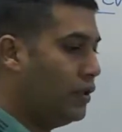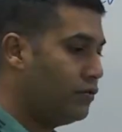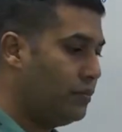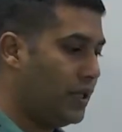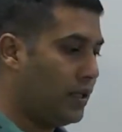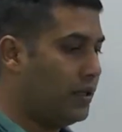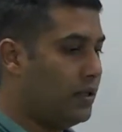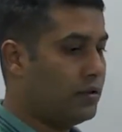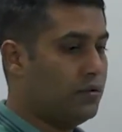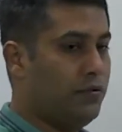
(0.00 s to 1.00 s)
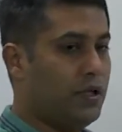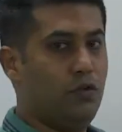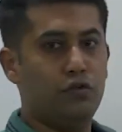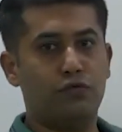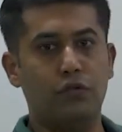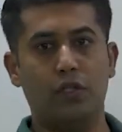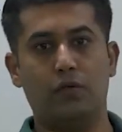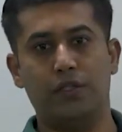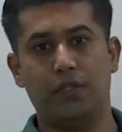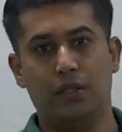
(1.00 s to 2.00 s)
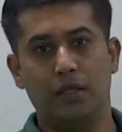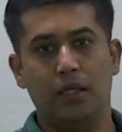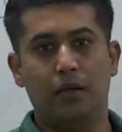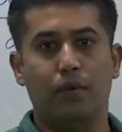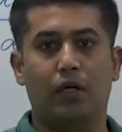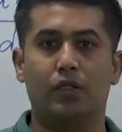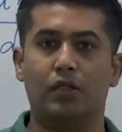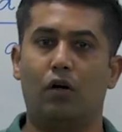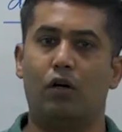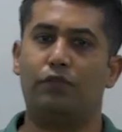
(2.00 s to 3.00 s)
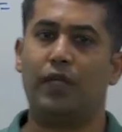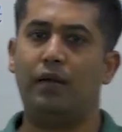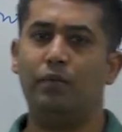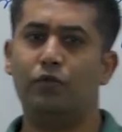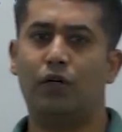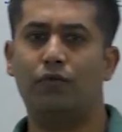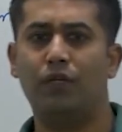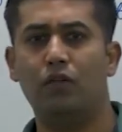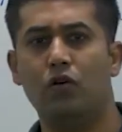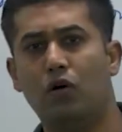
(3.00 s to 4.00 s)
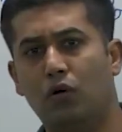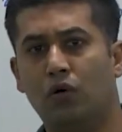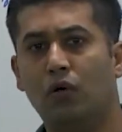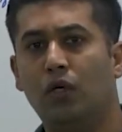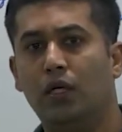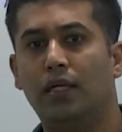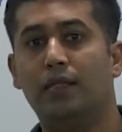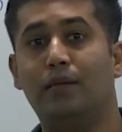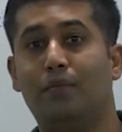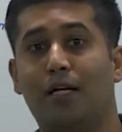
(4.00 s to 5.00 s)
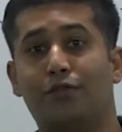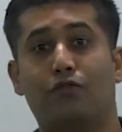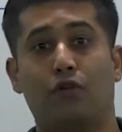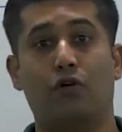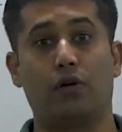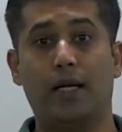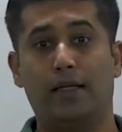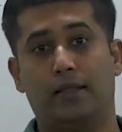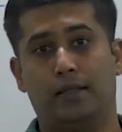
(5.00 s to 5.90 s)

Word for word: gives me another very useful equation because a lot of times what we know is the mass flow rate.